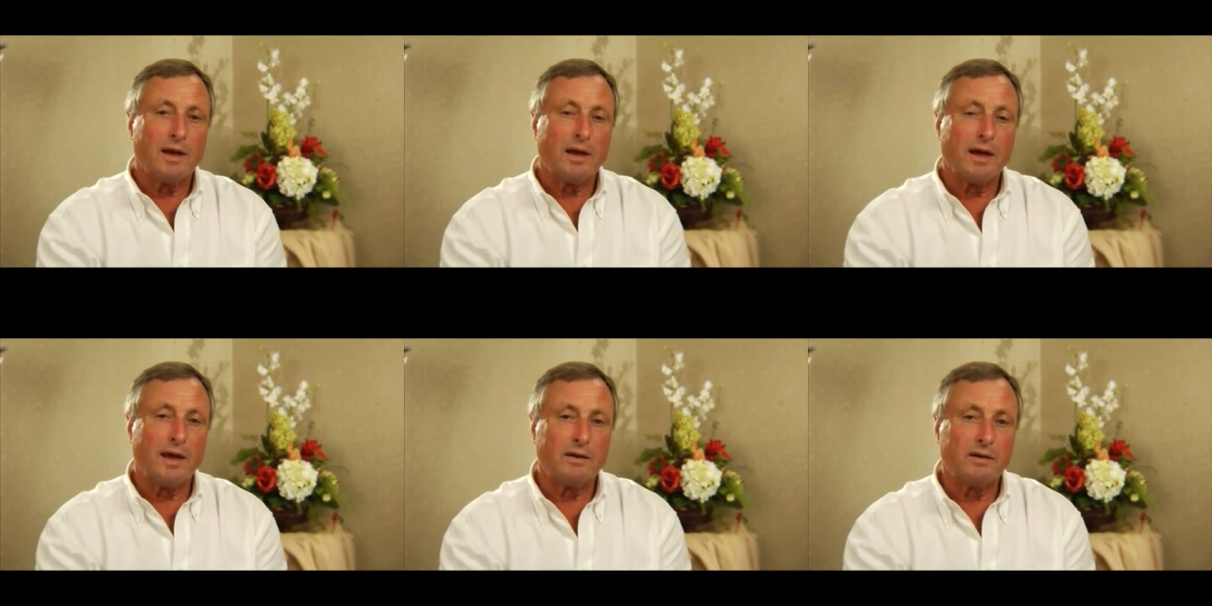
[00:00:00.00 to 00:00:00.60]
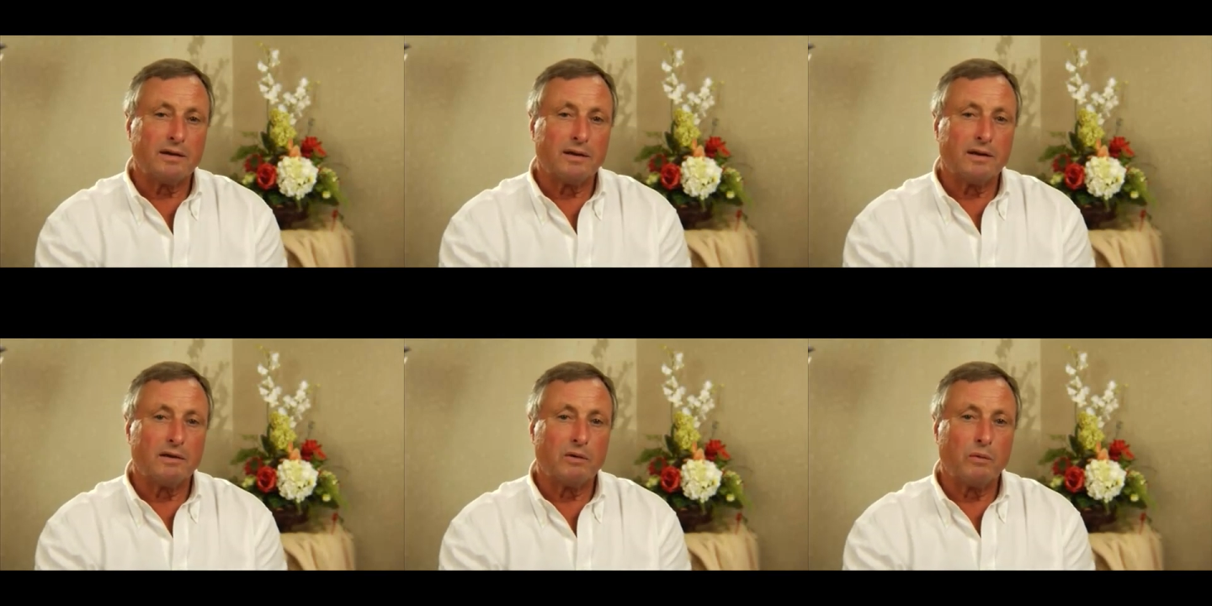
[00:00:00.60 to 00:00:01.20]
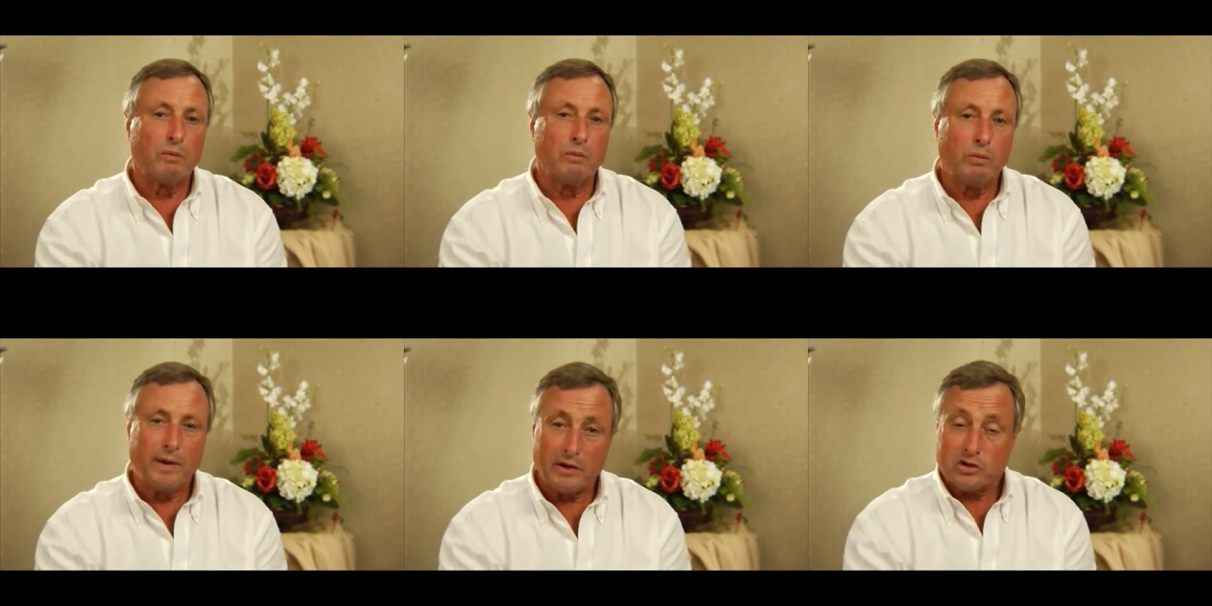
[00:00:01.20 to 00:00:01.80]
And
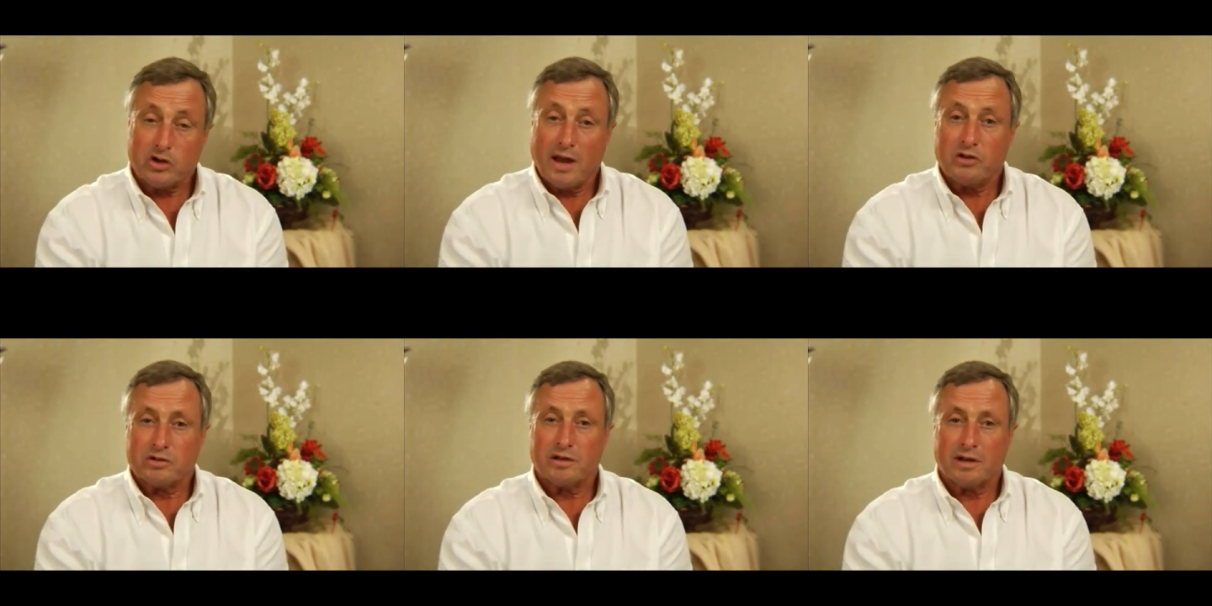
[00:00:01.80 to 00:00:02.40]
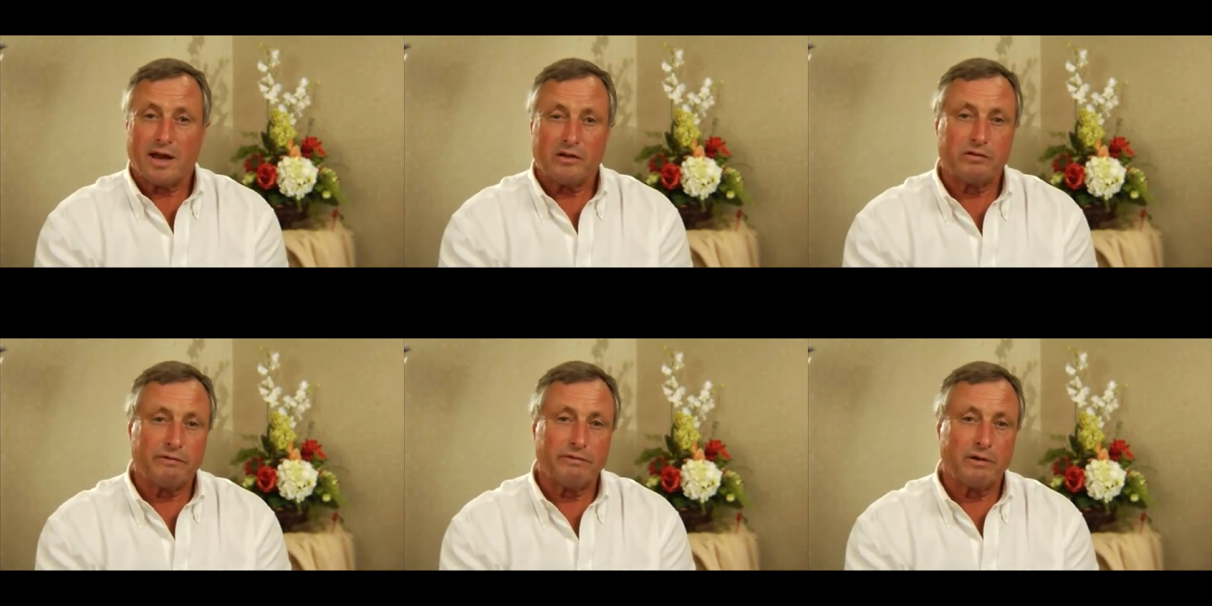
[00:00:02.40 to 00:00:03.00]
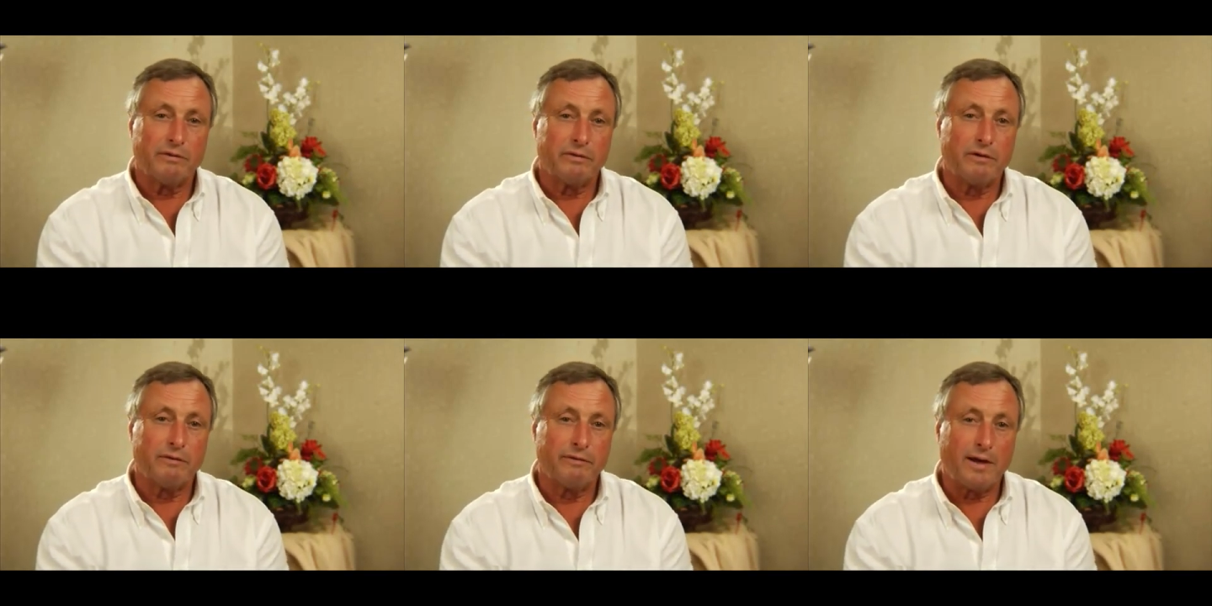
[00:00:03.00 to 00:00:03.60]
we had to change, in the case of
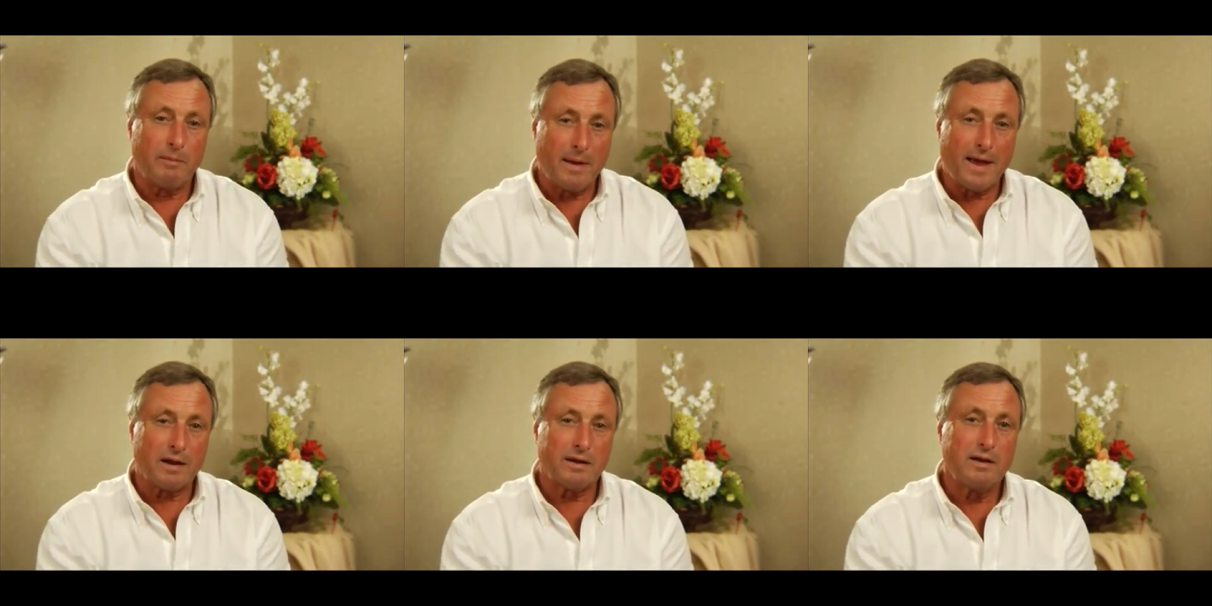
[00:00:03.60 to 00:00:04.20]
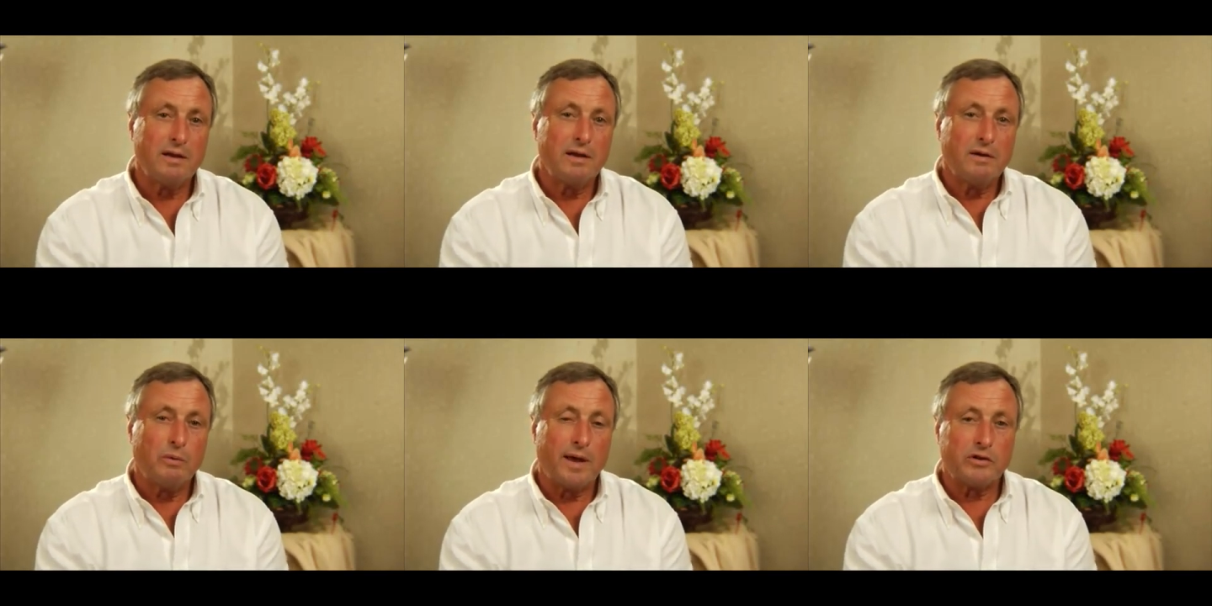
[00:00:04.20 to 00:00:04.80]
our bank, we had